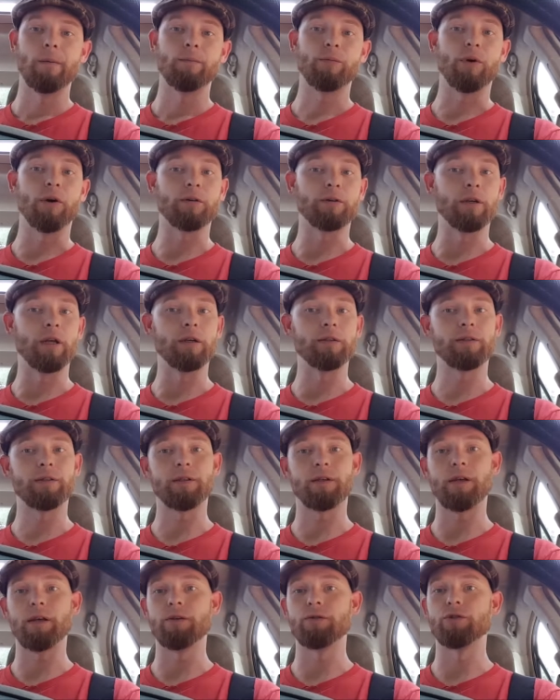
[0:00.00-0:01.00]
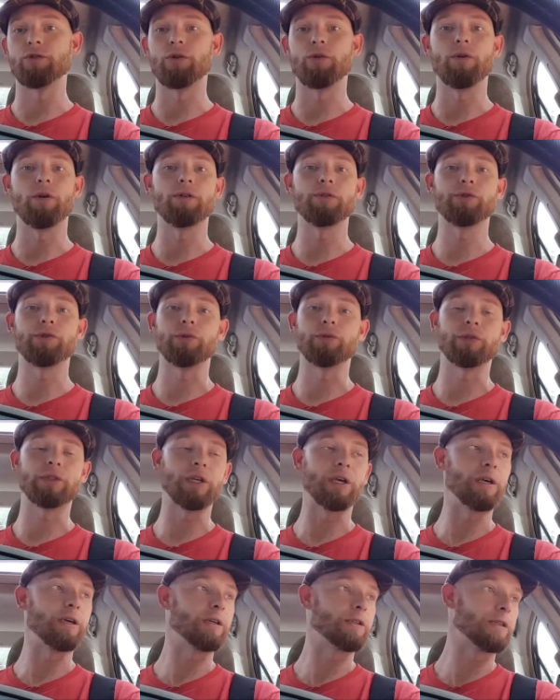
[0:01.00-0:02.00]
Prognosticators are also
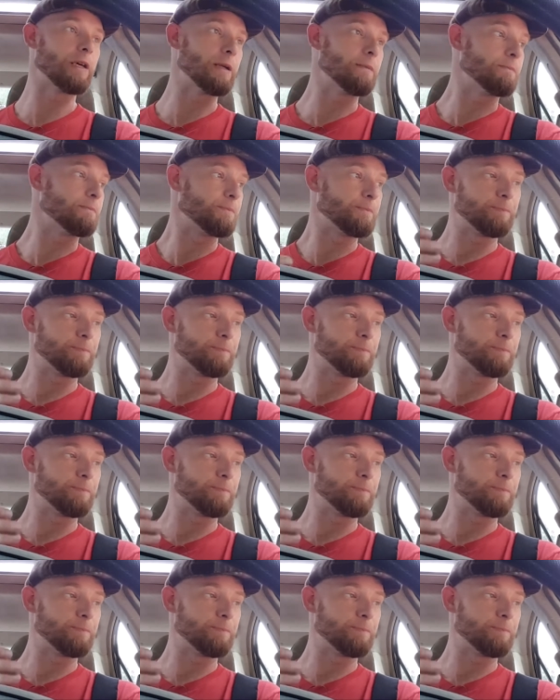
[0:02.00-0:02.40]
saying that